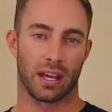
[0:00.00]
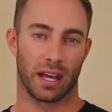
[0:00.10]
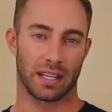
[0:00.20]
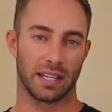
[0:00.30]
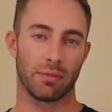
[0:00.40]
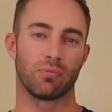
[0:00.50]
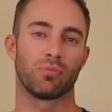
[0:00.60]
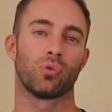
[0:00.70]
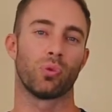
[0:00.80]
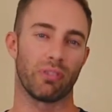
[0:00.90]
A tip,
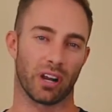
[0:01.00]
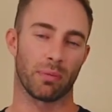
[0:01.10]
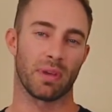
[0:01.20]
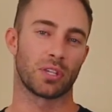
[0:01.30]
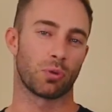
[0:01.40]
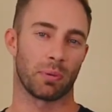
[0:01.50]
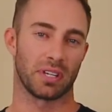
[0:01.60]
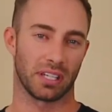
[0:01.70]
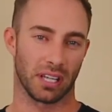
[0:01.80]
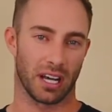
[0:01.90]
we recommend swapping to
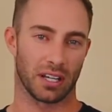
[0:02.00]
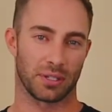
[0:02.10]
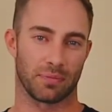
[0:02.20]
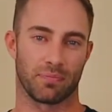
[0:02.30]
glass.